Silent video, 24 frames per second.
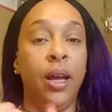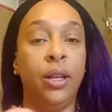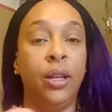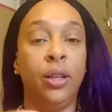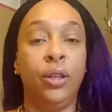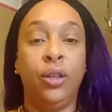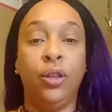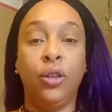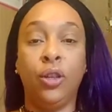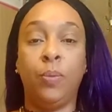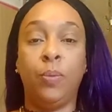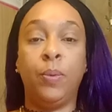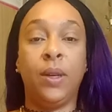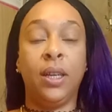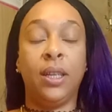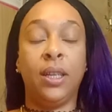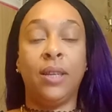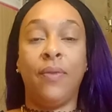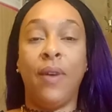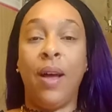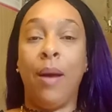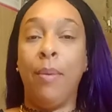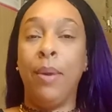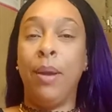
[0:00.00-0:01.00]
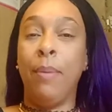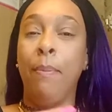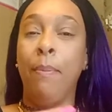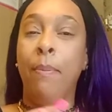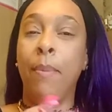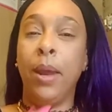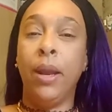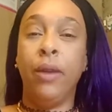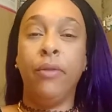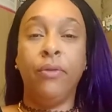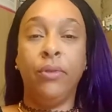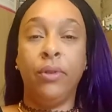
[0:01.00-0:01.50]
just because of how many
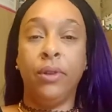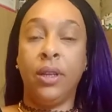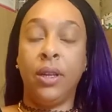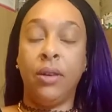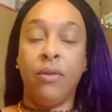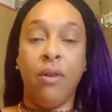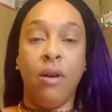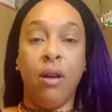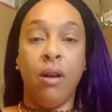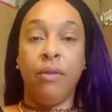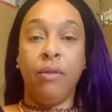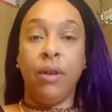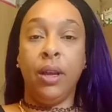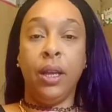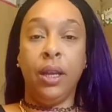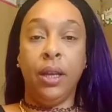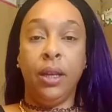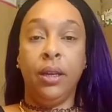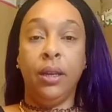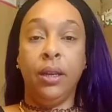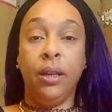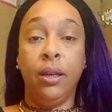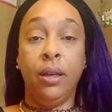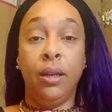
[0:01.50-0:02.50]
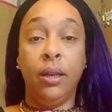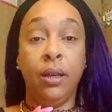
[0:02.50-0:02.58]
minerals there are in